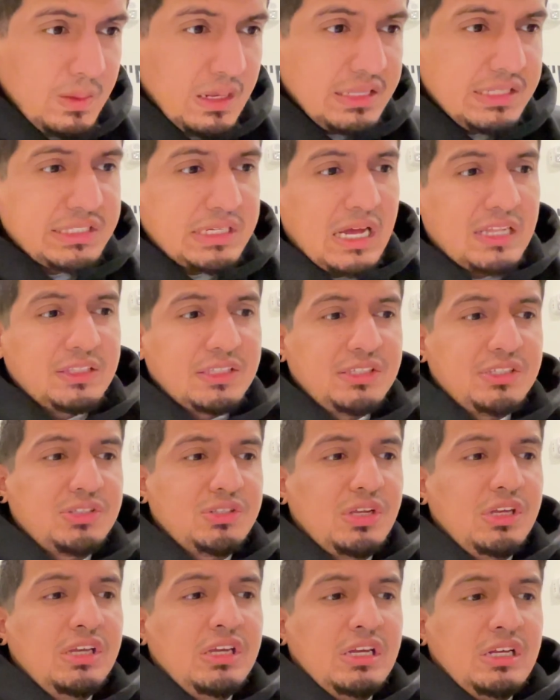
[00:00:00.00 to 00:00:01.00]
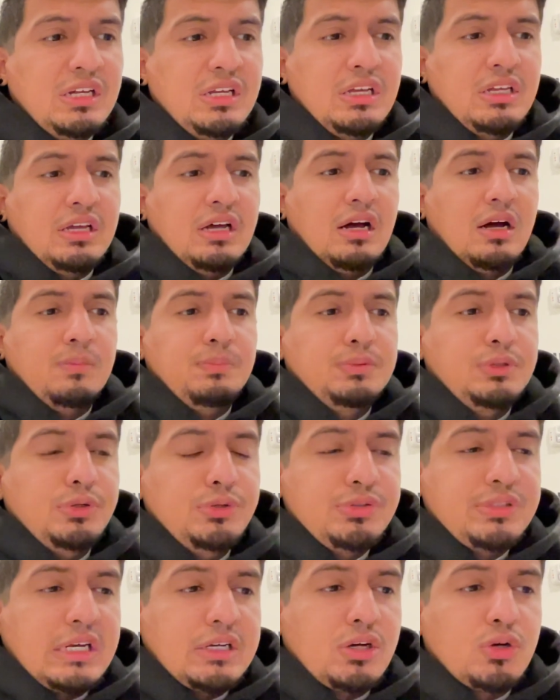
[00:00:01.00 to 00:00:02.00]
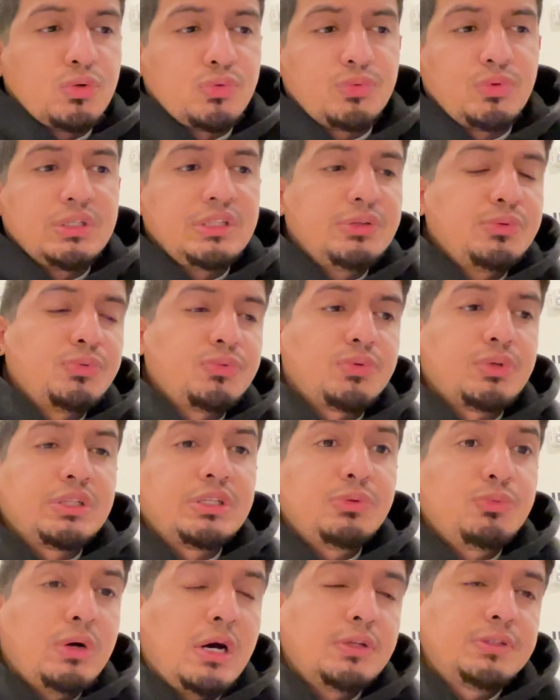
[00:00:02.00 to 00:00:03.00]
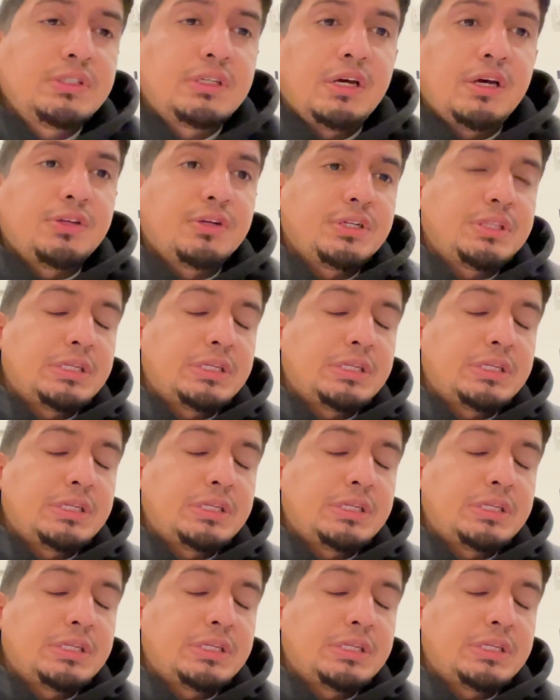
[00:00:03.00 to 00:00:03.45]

It's got these blues that go really, really well together.